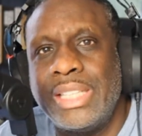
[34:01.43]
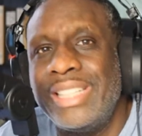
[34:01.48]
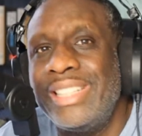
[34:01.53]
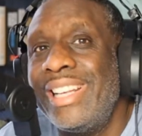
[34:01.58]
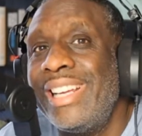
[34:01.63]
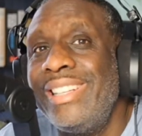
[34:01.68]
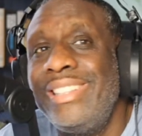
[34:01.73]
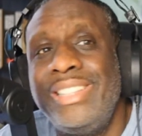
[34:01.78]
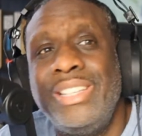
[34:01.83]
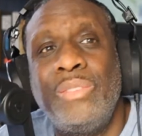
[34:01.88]
out of it,
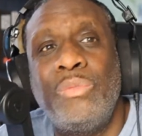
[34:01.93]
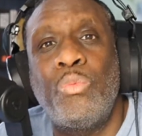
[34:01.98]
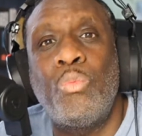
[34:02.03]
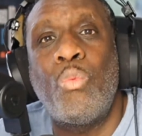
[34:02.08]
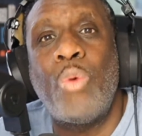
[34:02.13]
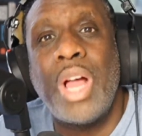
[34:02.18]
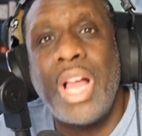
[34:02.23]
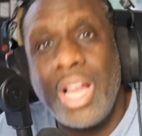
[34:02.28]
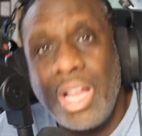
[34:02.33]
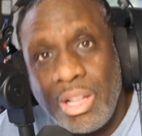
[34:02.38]
and they lived
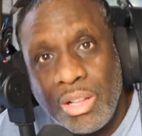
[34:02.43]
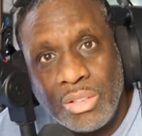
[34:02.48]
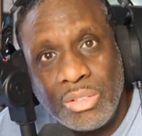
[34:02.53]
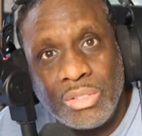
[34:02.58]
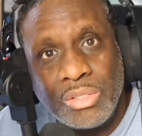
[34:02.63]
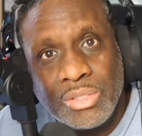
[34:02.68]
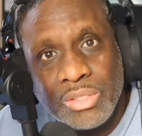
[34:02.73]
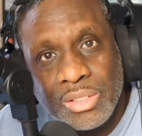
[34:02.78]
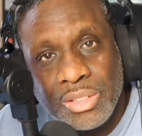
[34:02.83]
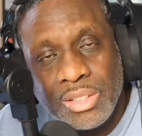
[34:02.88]

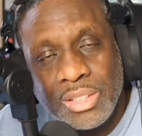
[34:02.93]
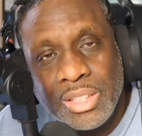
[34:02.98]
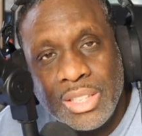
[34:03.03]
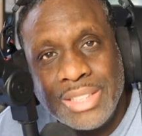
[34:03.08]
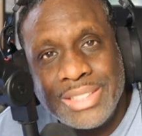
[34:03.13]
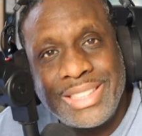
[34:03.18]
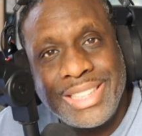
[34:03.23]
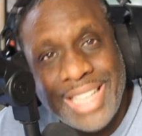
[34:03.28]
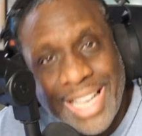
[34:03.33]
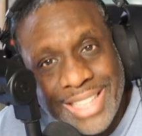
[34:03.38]
well.
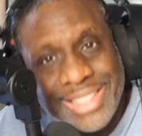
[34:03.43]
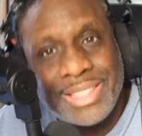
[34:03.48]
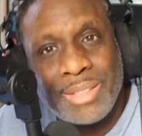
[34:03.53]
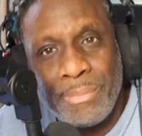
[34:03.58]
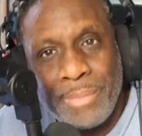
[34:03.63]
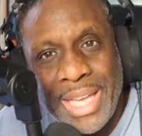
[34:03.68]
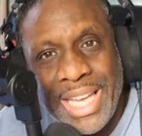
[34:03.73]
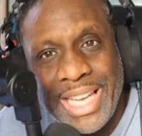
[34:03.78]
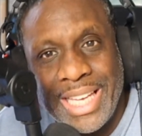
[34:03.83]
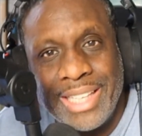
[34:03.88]
See,
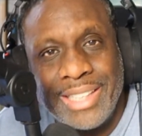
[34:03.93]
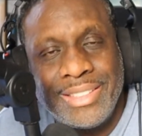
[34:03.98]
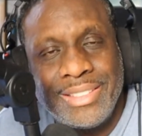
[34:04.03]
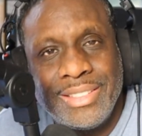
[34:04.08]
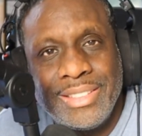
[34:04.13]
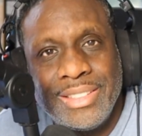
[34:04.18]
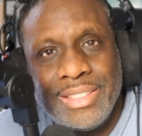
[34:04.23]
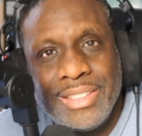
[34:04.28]
that's a man.